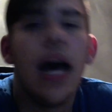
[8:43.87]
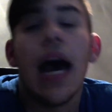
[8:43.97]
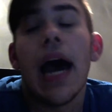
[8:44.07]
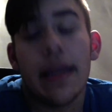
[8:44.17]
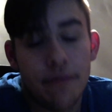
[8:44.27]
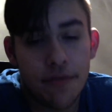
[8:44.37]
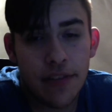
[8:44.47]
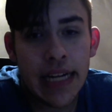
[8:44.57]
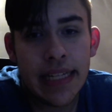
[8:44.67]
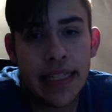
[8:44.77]
I am
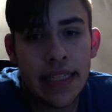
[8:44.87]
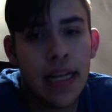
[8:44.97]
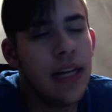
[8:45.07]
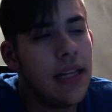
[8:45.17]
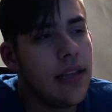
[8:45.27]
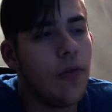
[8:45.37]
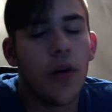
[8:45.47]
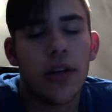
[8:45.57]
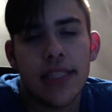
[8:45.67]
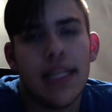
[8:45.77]
fine. The
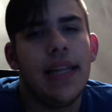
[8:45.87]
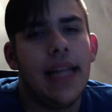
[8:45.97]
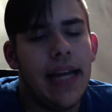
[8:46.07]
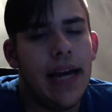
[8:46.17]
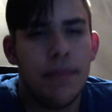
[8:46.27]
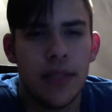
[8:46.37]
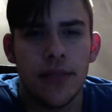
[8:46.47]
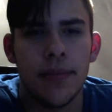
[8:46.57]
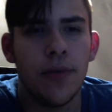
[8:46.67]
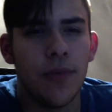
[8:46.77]
worst thing that happened
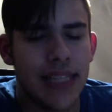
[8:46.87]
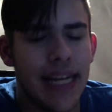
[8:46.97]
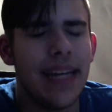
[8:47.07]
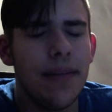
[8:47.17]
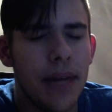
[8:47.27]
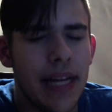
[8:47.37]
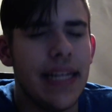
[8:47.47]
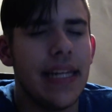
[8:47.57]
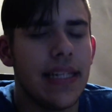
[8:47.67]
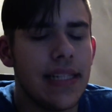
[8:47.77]
to me was I hit my
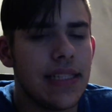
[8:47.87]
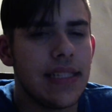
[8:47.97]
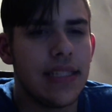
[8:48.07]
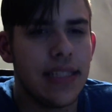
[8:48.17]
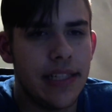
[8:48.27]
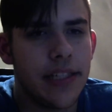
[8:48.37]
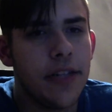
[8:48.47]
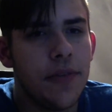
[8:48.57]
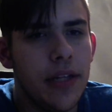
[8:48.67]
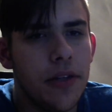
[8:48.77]
knee against the
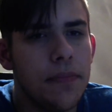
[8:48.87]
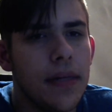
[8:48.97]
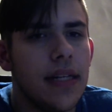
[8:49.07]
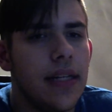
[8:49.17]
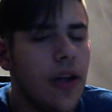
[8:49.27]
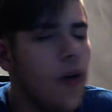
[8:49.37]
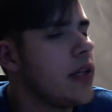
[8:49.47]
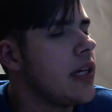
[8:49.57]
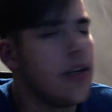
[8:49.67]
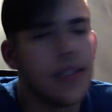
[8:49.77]
steering wheel, but it
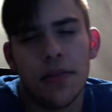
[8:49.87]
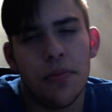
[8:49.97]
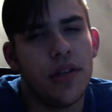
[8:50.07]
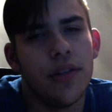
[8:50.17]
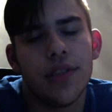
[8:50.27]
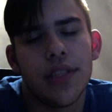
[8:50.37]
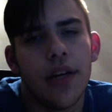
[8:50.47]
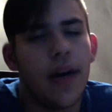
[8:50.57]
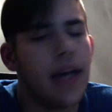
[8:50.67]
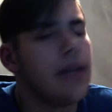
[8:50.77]
only caused a bruise,
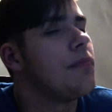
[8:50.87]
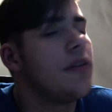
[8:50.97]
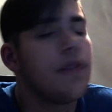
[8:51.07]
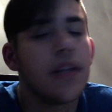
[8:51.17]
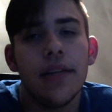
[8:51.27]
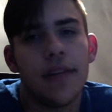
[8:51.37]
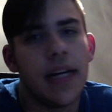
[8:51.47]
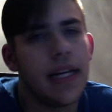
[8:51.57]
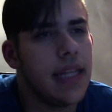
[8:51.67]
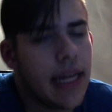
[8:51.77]
so I am perfectly
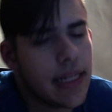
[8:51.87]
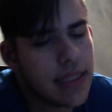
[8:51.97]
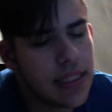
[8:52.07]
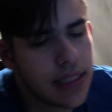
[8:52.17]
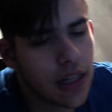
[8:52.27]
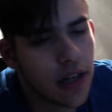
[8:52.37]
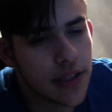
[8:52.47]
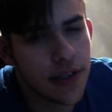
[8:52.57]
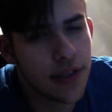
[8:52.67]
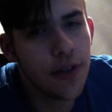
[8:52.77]
fine. The accident
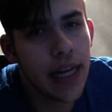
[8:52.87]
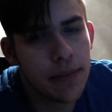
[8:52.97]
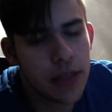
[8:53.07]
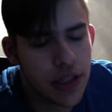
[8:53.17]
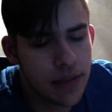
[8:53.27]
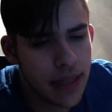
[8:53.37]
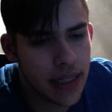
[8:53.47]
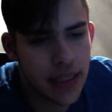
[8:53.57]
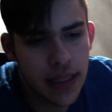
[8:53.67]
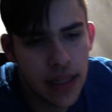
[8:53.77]
caused no damage to
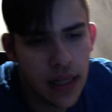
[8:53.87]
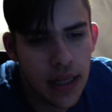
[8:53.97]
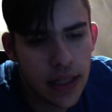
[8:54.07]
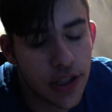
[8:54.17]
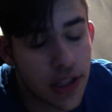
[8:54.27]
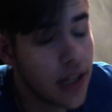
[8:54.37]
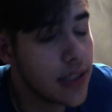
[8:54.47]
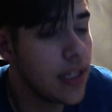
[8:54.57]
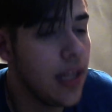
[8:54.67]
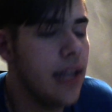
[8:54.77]
me, just
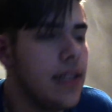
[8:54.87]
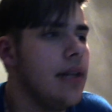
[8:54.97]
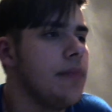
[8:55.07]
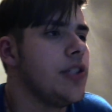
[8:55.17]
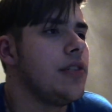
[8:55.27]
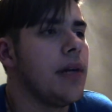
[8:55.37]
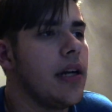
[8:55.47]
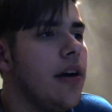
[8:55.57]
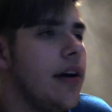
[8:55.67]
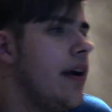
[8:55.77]
caused a lot of damage to my
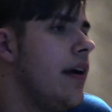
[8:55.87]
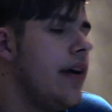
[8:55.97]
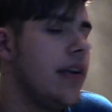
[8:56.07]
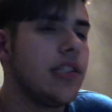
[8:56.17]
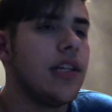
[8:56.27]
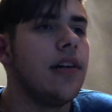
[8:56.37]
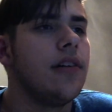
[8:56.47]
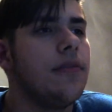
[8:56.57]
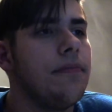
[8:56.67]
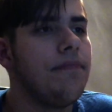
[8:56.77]
car.
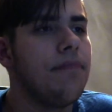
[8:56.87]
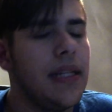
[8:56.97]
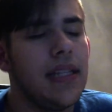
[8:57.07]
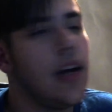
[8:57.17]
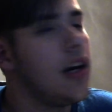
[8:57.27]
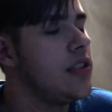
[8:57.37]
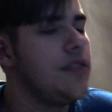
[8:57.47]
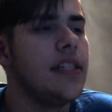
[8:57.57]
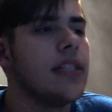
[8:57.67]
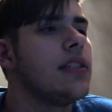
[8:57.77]
So, but the car's
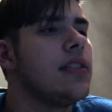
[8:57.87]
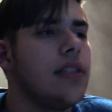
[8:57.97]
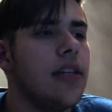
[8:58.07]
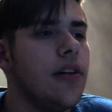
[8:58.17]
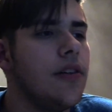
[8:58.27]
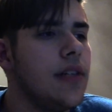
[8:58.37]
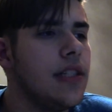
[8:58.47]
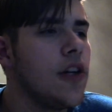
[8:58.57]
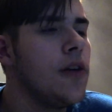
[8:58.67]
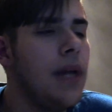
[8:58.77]
fixed. So
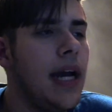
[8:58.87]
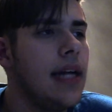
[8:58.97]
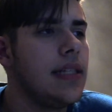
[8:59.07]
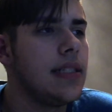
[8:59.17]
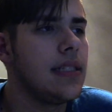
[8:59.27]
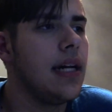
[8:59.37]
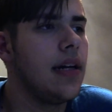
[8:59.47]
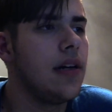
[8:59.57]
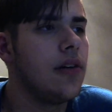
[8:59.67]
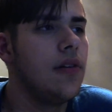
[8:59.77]
it's all behind us
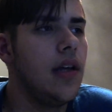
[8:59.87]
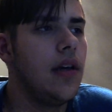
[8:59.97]
now.